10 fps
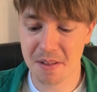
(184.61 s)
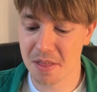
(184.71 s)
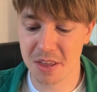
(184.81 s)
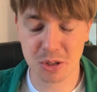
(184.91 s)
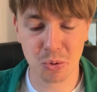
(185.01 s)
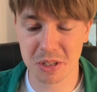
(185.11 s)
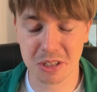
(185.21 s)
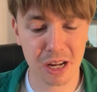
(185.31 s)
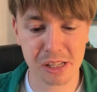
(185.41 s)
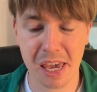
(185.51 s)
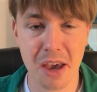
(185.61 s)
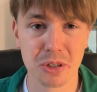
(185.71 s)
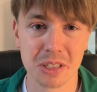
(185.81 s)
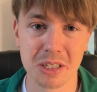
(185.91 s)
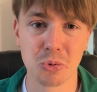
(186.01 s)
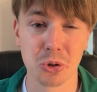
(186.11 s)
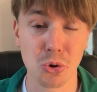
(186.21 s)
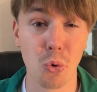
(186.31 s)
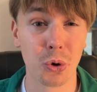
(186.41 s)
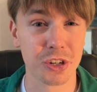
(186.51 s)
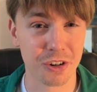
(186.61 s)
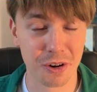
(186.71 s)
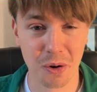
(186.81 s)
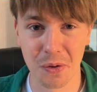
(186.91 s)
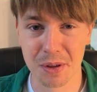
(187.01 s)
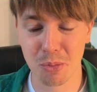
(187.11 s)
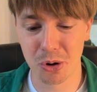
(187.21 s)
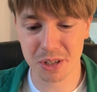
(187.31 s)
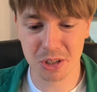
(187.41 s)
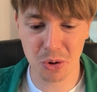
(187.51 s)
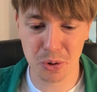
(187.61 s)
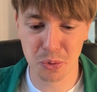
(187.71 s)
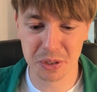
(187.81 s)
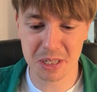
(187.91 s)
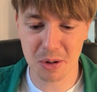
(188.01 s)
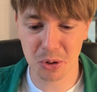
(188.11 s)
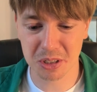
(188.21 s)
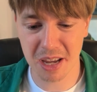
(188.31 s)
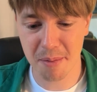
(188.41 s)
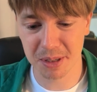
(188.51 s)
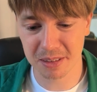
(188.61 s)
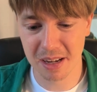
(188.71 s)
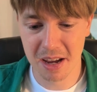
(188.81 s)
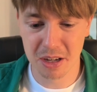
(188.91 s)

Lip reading: this was not chaos, this was order on the board, so you will see what's happened.